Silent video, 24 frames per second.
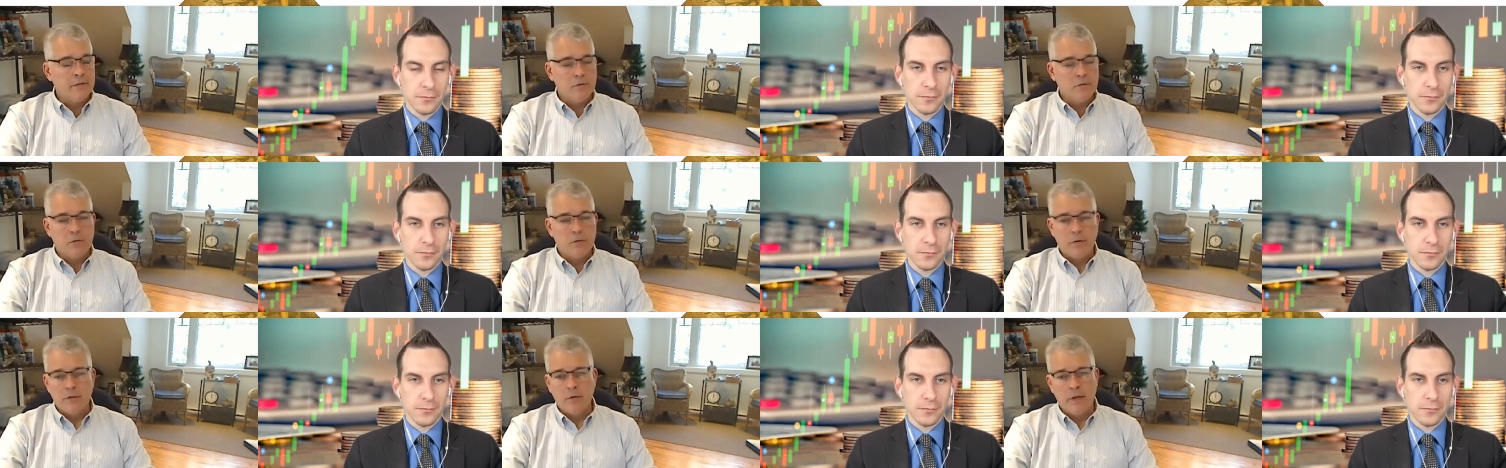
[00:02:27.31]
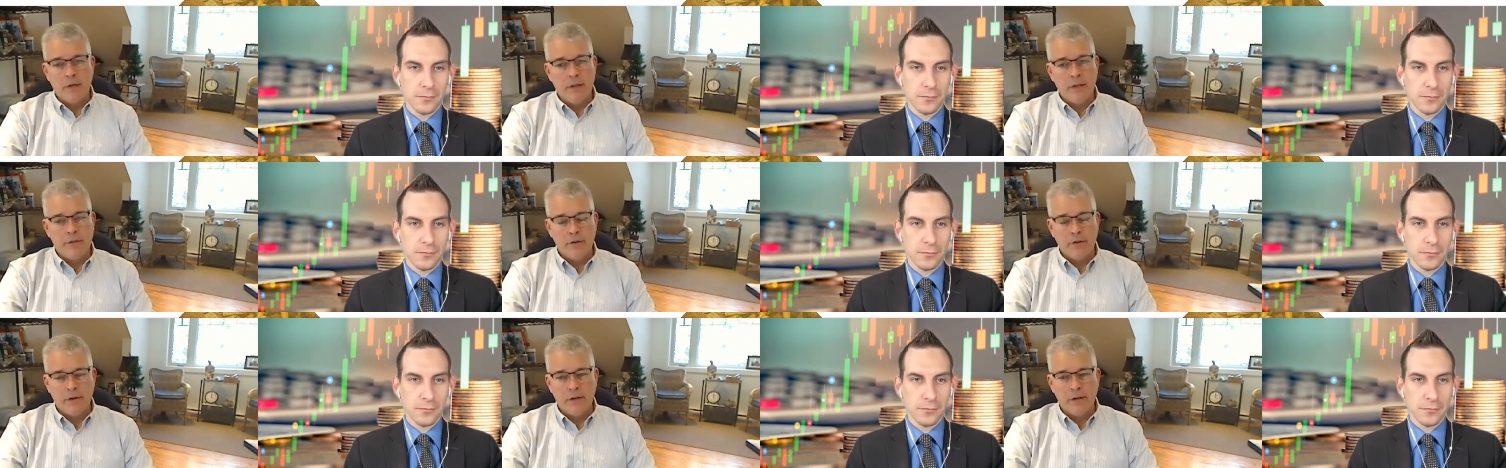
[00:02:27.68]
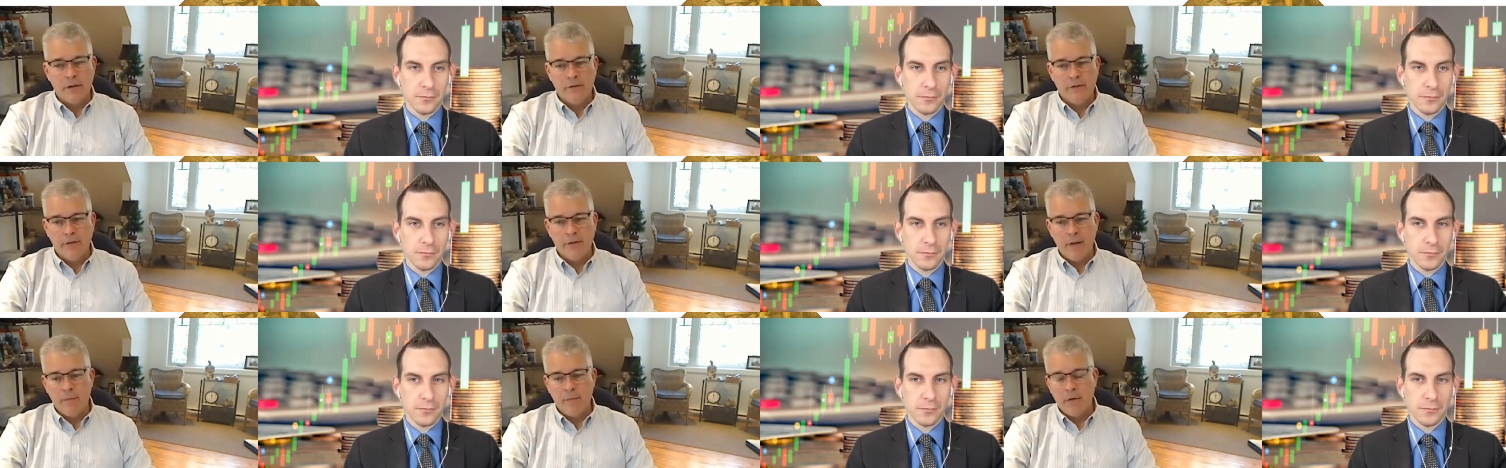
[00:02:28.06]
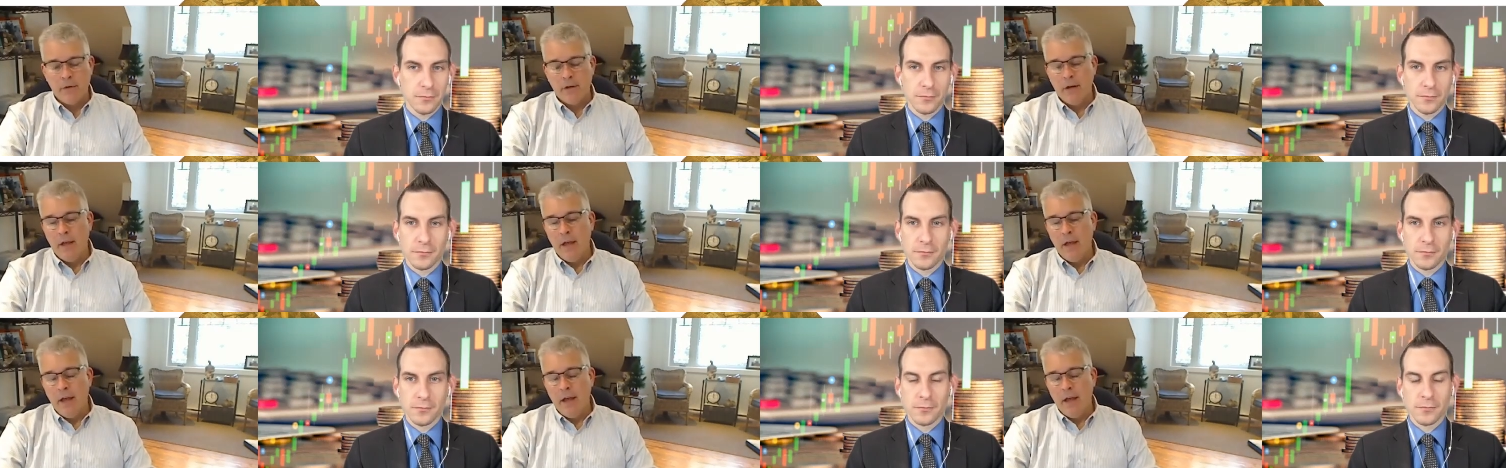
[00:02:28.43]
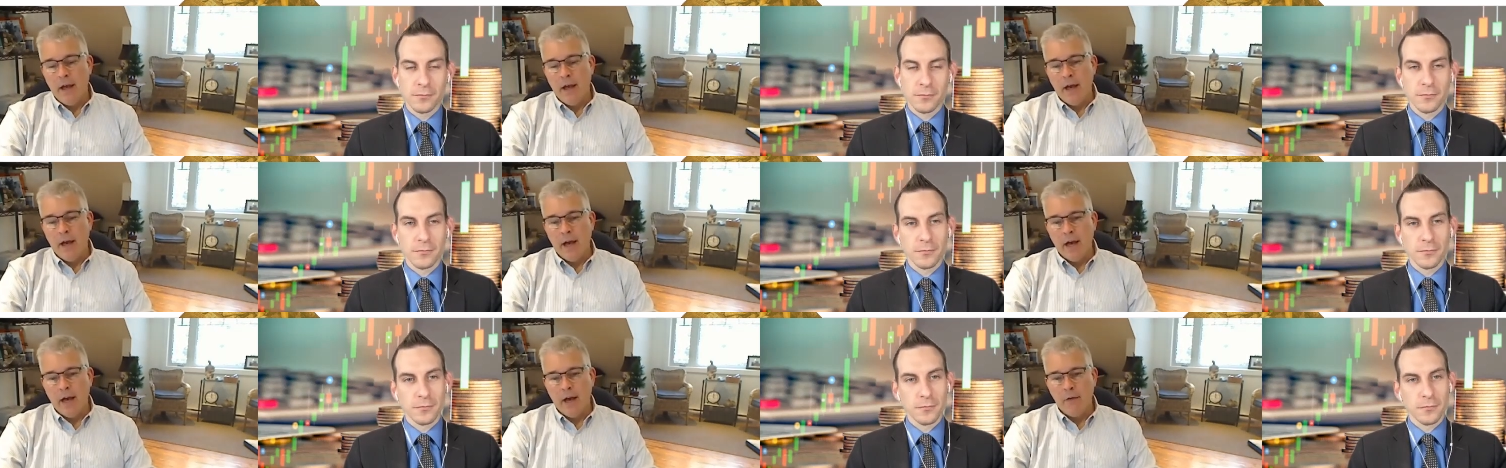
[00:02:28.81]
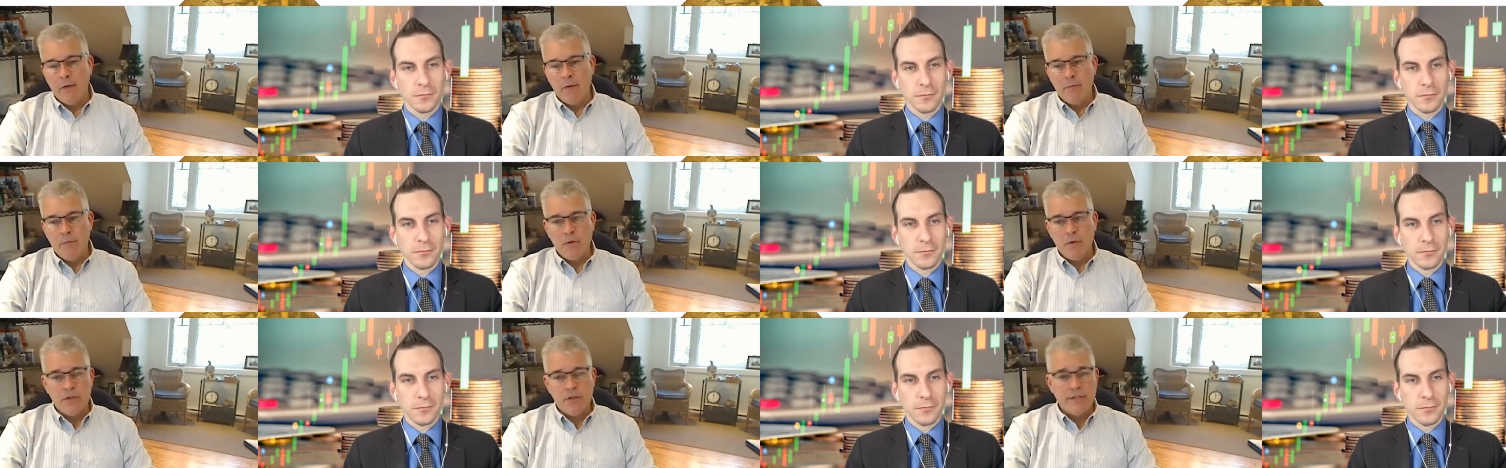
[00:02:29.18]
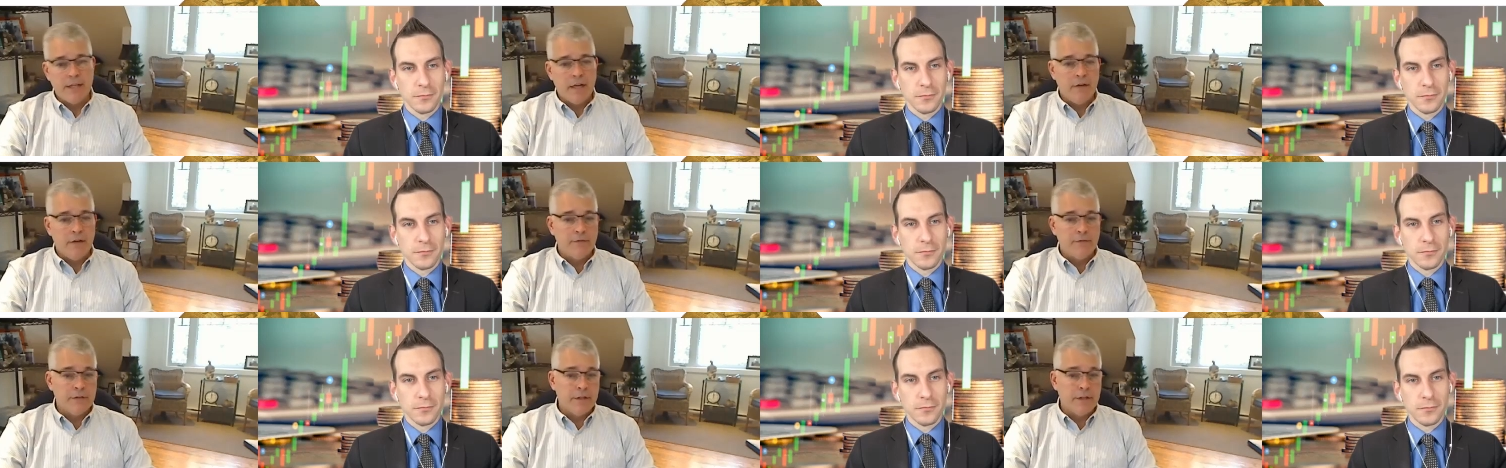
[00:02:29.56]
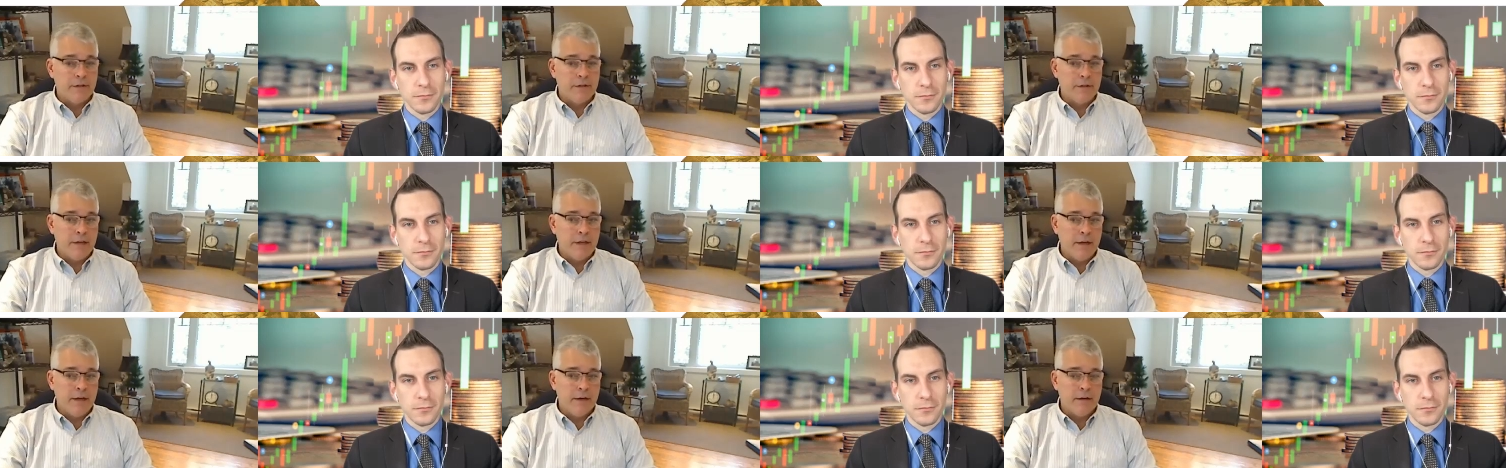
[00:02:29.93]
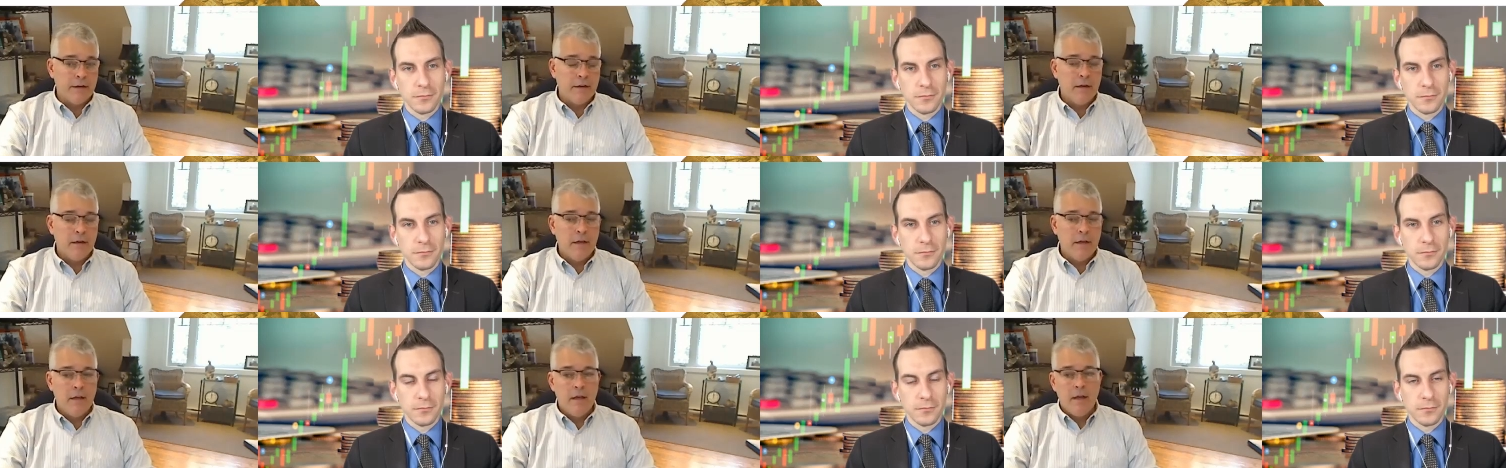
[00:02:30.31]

Speaker 1: 23rd of November. Uh, we pushed that out for another year.